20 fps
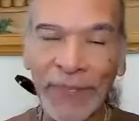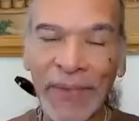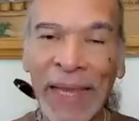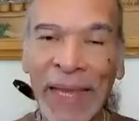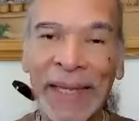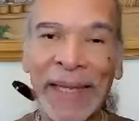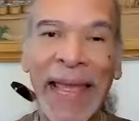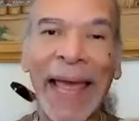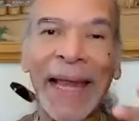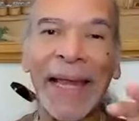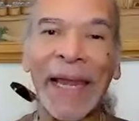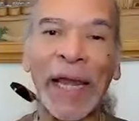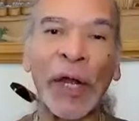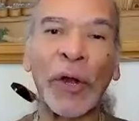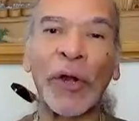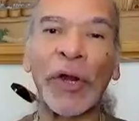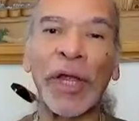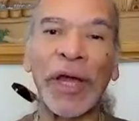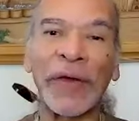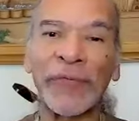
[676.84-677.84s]
In that
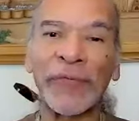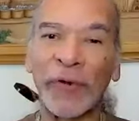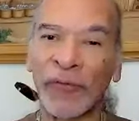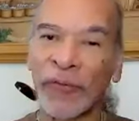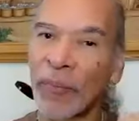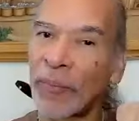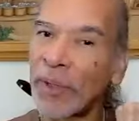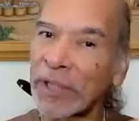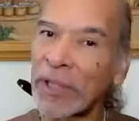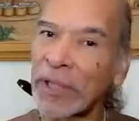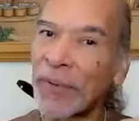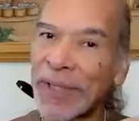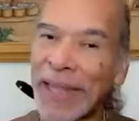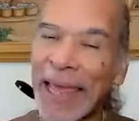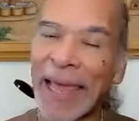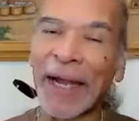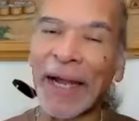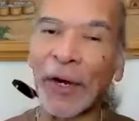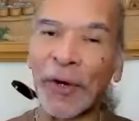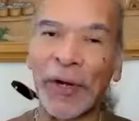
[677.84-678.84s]
area, if you're familiar with
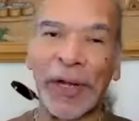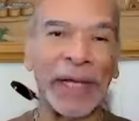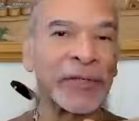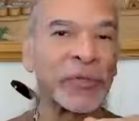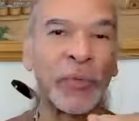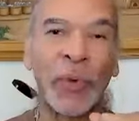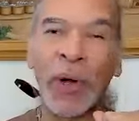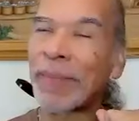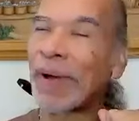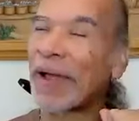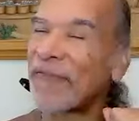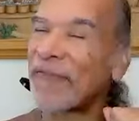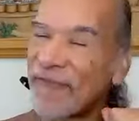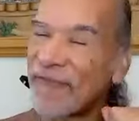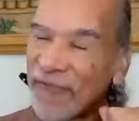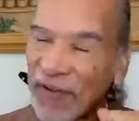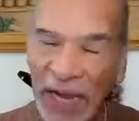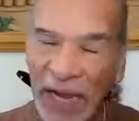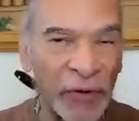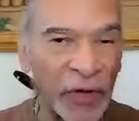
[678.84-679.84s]
that area, it's one of my
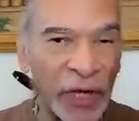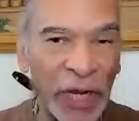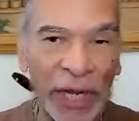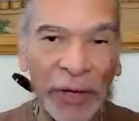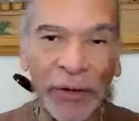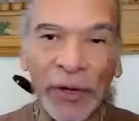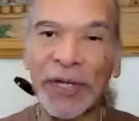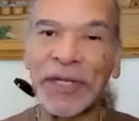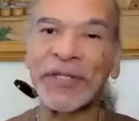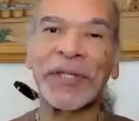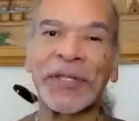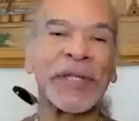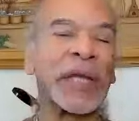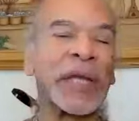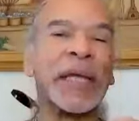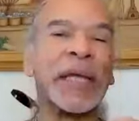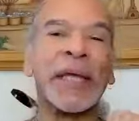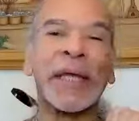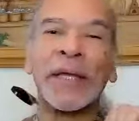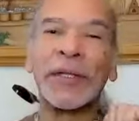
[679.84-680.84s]
favorite areas
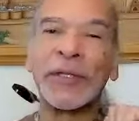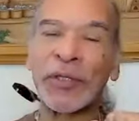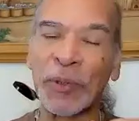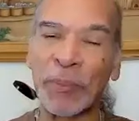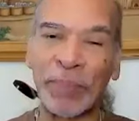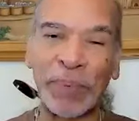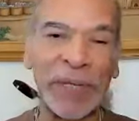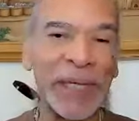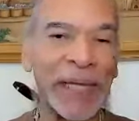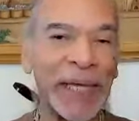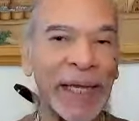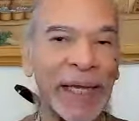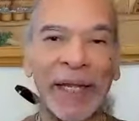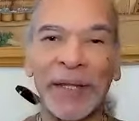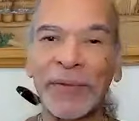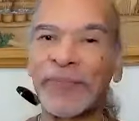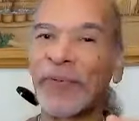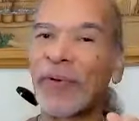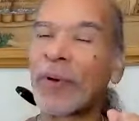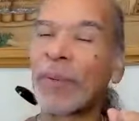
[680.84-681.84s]
to be in,
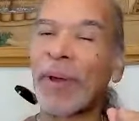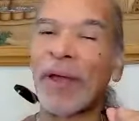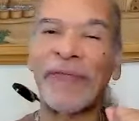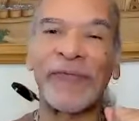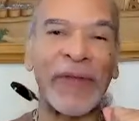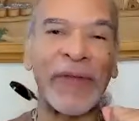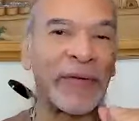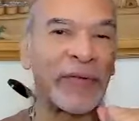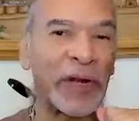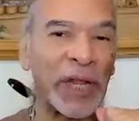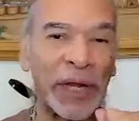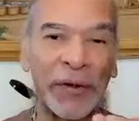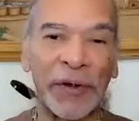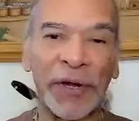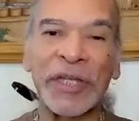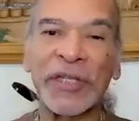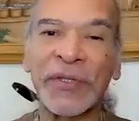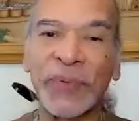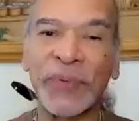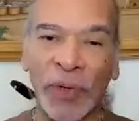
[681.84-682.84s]
and one of my favorite
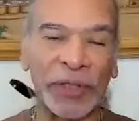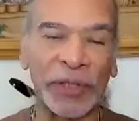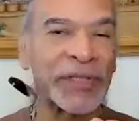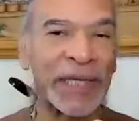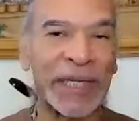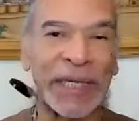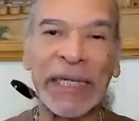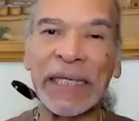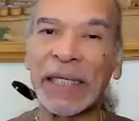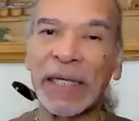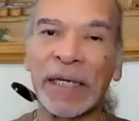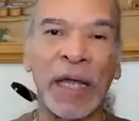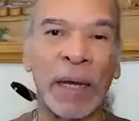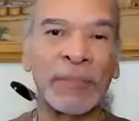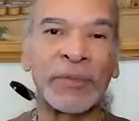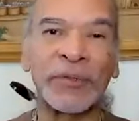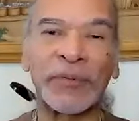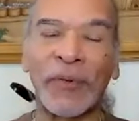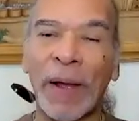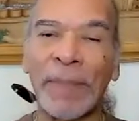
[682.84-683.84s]
areas where tequila
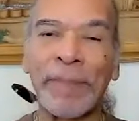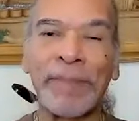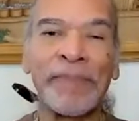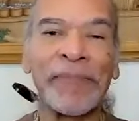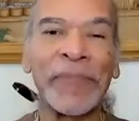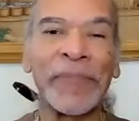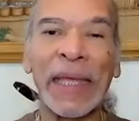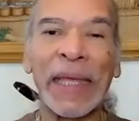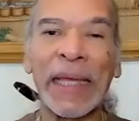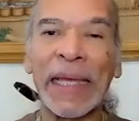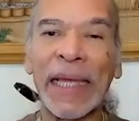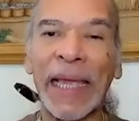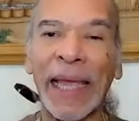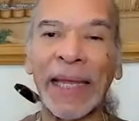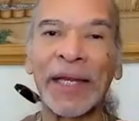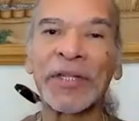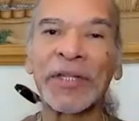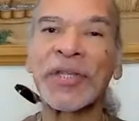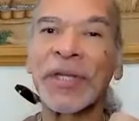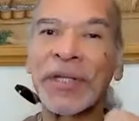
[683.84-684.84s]
comes from.
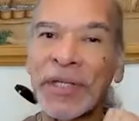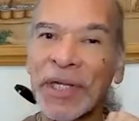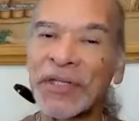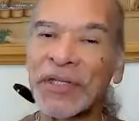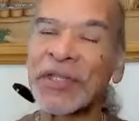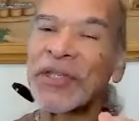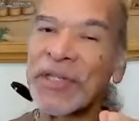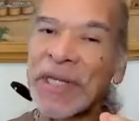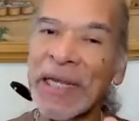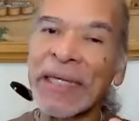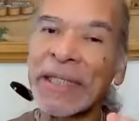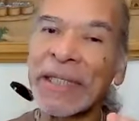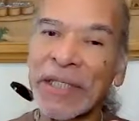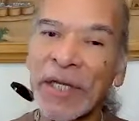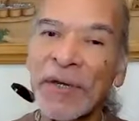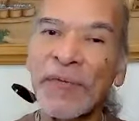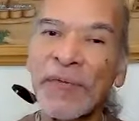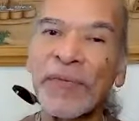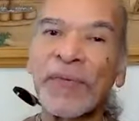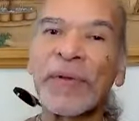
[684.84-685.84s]
And there's a
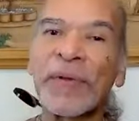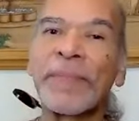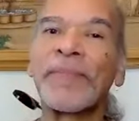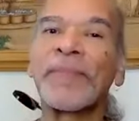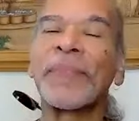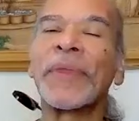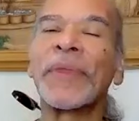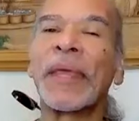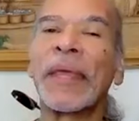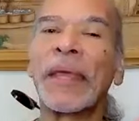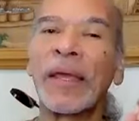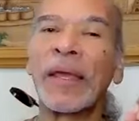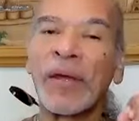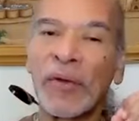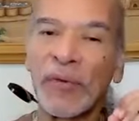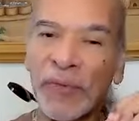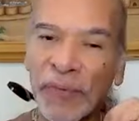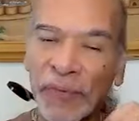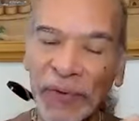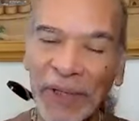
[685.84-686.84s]
distinctive
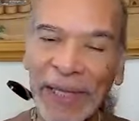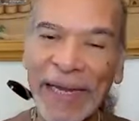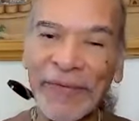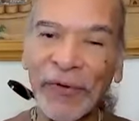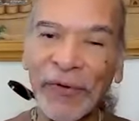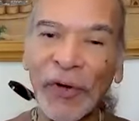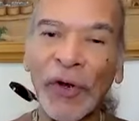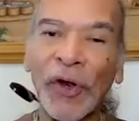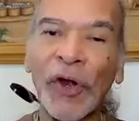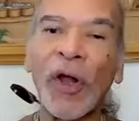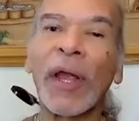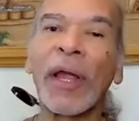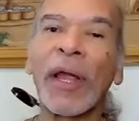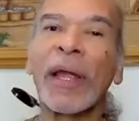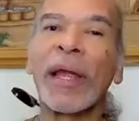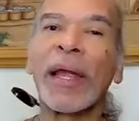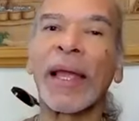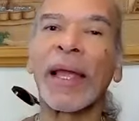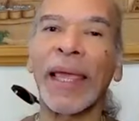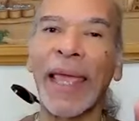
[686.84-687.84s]
flavor
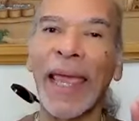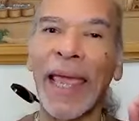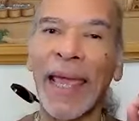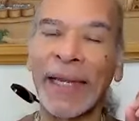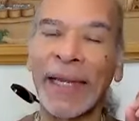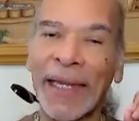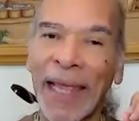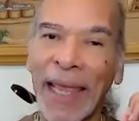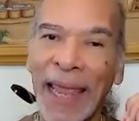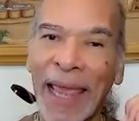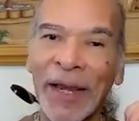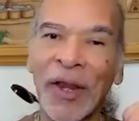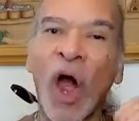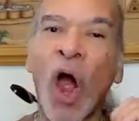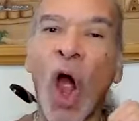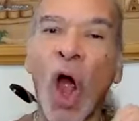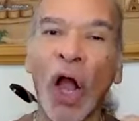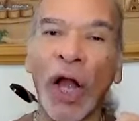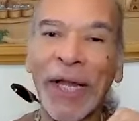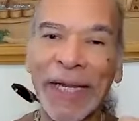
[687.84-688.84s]
and
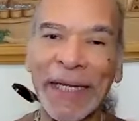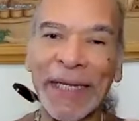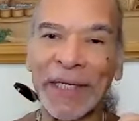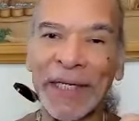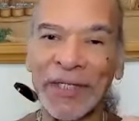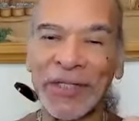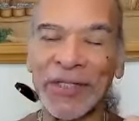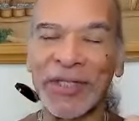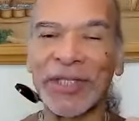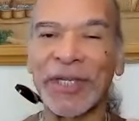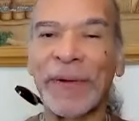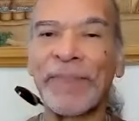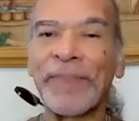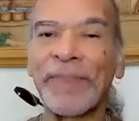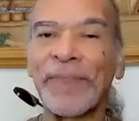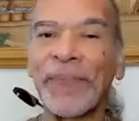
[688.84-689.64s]
hardiness